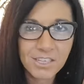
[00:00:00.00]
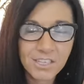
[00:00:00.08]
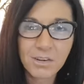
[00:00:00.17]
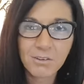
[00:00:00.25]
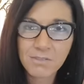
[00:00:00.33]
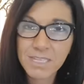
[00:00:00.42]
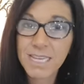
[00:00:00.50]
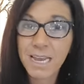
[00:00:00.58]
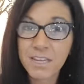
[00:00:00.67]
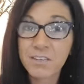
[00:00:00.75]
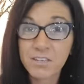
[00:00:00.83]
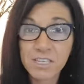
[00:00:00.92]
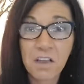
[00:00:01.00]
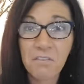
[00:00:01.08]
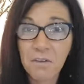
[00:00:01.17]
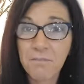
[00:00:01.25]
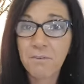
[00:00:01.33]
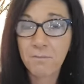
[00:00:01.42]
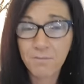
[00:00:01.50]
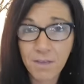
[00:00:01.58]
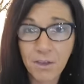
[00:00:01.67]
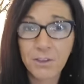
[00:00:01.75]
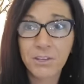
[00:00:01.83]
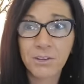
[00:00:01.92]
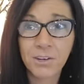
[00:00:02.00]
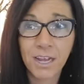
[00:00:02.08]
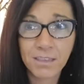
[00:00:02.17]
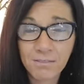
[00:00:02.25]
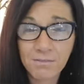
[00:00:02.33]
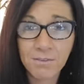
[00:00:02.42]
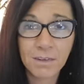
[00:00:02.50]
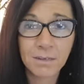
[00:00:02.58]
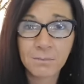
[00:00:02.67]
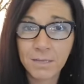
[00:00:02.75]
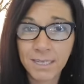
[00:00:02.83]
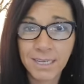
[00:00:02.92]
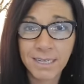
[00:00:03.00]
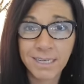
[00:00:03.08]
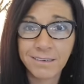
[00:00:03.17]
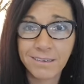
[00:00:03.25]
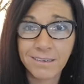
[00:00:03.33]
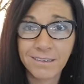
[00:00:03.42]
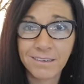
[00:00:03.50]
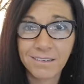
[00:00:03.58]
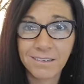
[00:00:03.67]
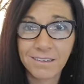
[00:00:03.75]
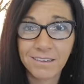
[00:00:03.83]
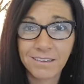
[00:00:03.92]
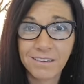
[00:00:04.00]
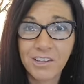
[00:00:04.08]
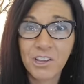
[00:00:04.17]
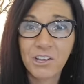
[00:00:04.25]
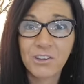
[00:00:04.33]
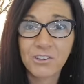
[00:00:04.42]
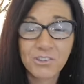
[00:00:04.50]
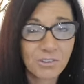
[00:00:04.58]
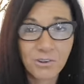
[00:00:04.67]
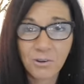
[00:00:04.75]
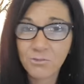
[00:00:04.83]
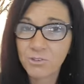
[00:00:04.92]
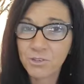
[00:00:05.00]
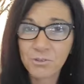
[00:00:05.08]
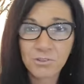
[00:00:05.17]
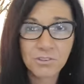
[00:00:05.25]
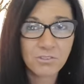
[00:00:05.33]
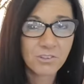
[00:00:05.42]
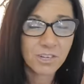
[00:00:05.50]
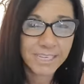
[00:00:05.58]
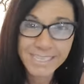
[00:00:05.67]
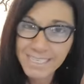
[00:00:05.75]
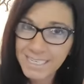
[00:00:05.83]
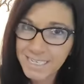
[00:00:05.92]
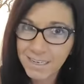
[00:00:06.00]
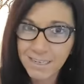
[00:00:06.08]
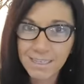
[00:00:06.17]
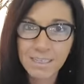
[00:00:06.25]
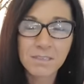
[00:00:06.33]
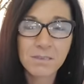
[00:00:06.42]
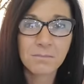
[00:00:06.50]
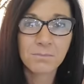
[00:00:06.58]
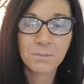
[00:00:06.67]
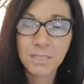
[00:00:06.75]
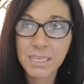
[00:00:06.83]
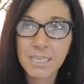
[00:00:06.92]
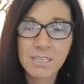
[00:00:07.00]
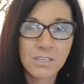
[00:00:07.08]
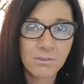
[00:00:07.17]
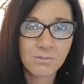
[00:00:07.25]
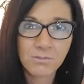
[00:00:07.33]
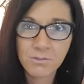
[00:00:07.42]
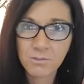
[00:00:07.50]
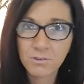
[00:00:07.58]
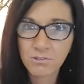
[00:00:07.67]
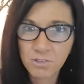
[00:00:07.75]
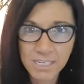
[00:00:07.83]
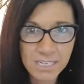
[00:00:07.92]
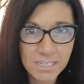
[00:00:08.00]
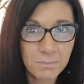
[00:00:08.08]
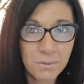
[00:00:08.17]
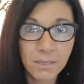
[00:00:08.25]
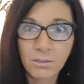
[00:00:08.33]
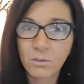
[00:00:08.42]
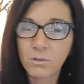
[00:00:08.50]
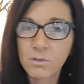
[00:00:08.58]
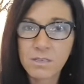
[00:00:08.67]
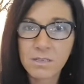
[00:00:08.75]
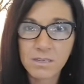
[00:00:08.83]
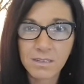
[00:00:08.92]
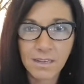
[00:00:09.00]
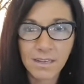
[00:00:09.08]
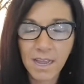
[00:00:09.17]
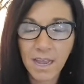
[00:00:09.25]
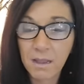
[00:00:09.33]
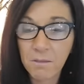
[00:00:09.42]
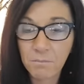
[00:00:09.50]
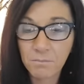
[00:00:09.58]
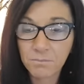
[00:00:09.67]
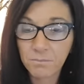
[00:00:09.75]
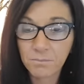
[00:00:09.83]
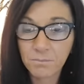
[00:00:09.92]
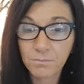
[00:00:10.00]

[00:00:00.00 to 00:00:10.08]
Just don't set yourself up from failure at the very beginning so don't do those crazy diets. Please don't do those crazy pills. Um,